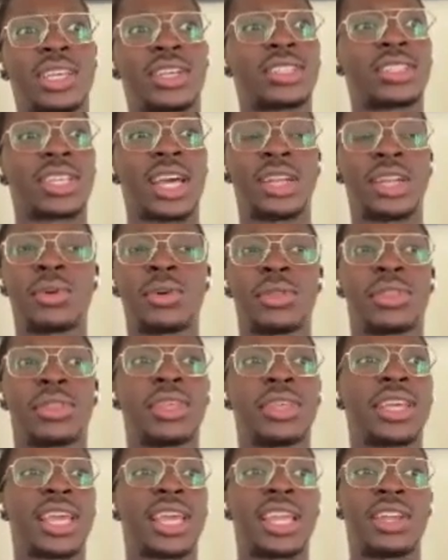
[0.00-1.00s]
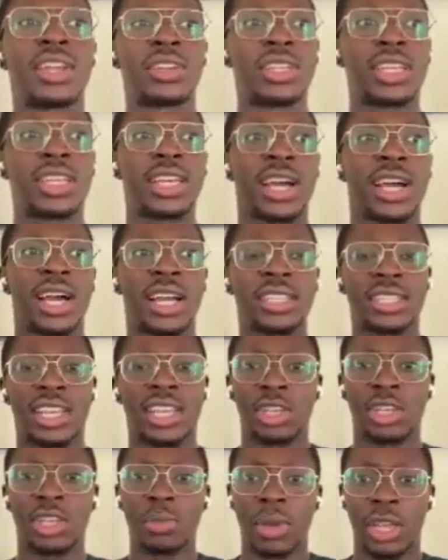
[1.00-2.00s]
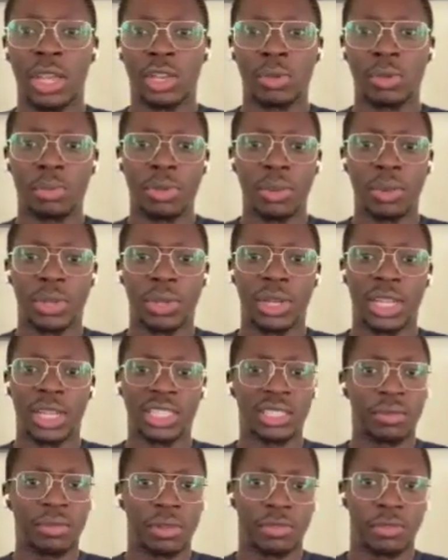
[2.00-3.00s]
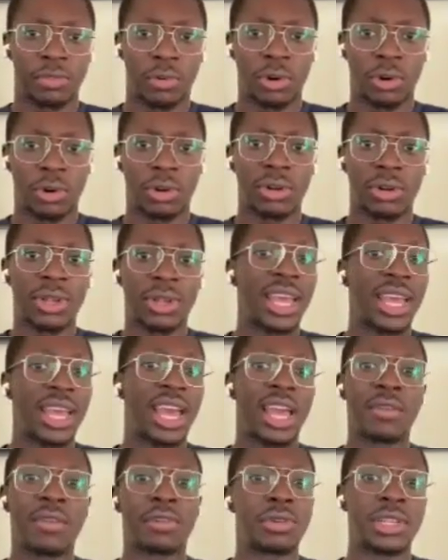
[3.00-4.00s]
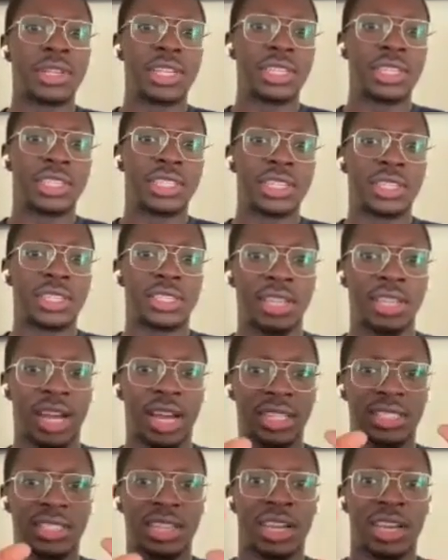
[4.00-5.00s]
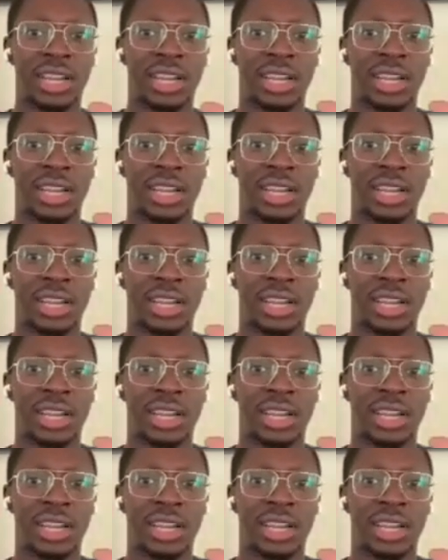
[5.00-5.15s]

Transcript: because I don't think any of the guys I compete with like 74 ever really did that